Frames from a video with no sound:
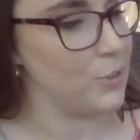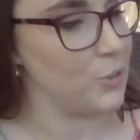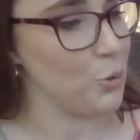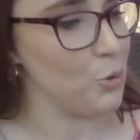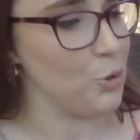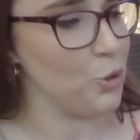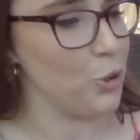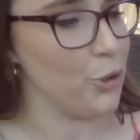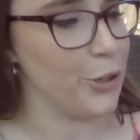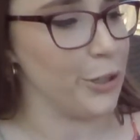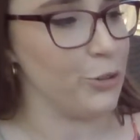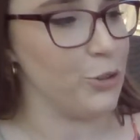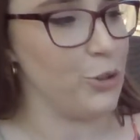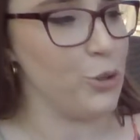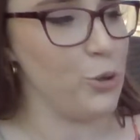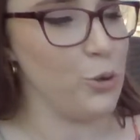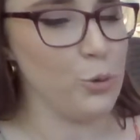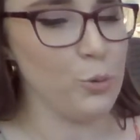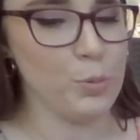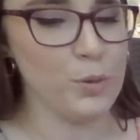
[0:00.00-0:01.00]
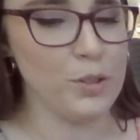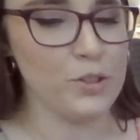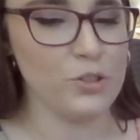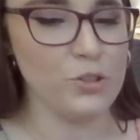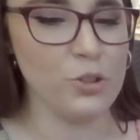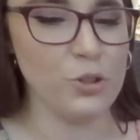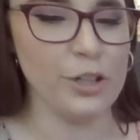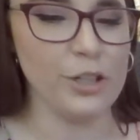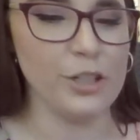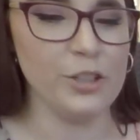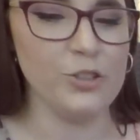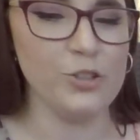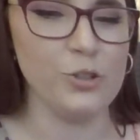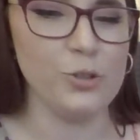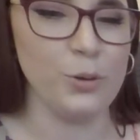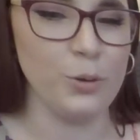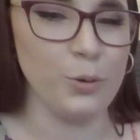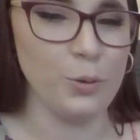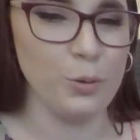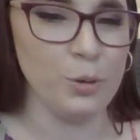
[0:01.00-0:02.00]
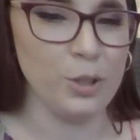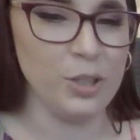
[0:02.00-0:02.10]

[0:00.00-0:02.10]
So 32 plus 32,